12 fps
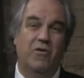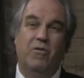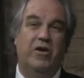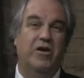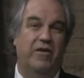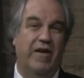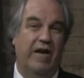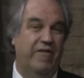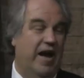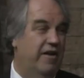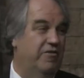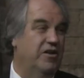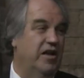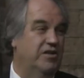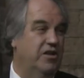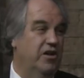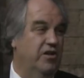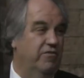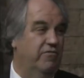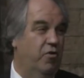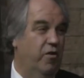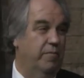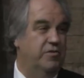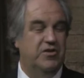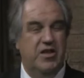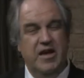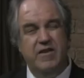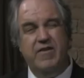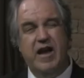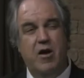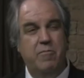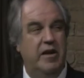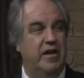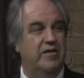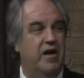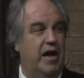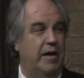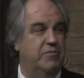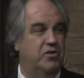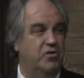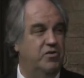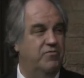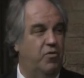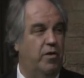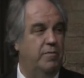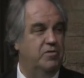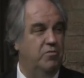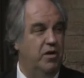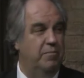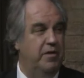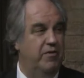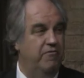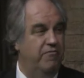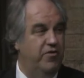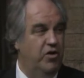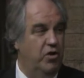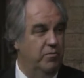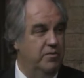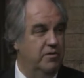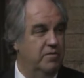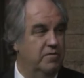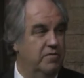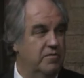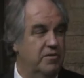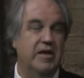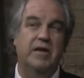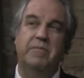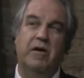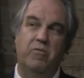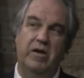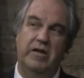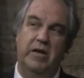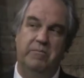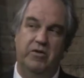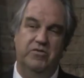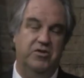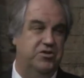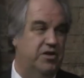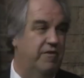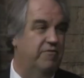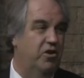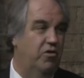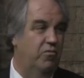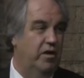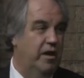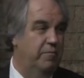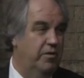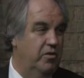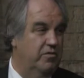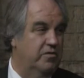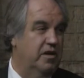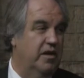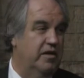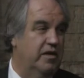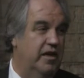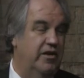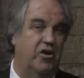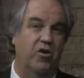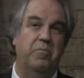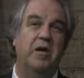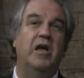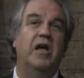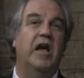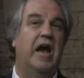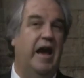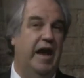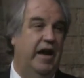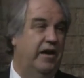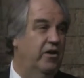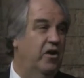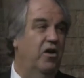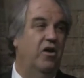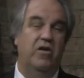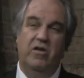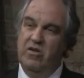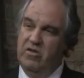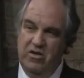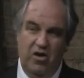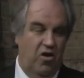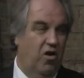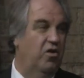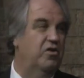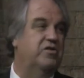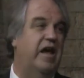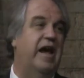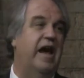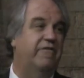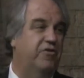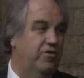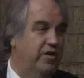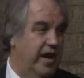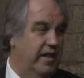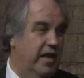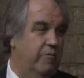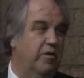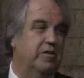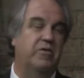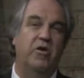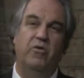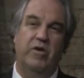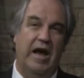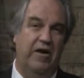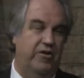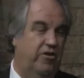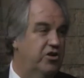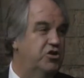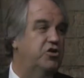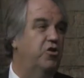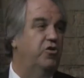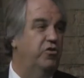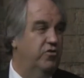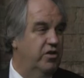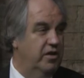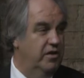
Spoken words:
We could have had advertising on the forms. Think of how many times those forms would have been filmed. Think about when they built the Safeco, when they built Kingdome, and day after day they would go down there to show you